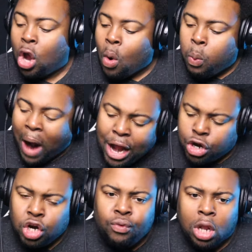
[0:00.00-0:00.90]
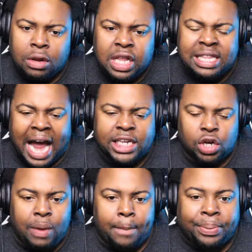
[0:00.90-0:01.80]
Why are you going to roll the dice
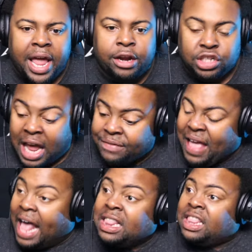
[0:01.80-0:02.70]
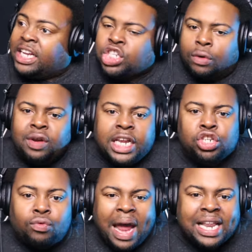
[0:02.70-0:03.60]
around players that literally
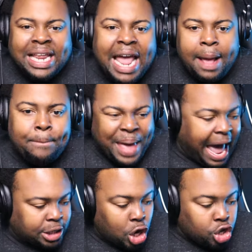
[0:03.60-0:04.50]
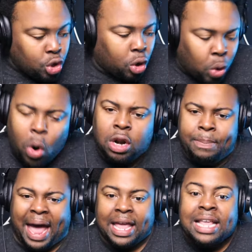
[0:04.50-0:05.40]
directly impact your
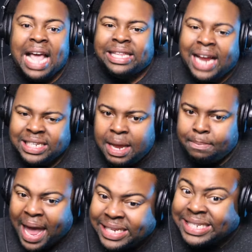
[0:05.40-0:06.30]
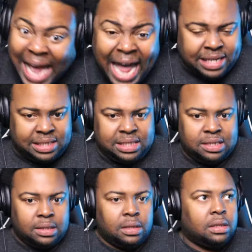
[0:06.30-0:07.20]
quarterback? That doesn't make sense.
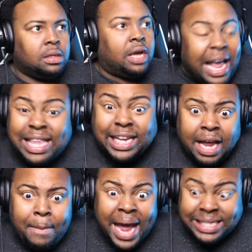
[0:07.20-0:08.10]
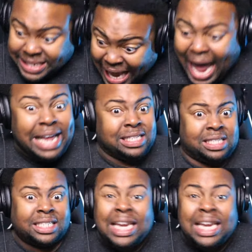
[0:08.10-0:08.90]
It doesn't make sense.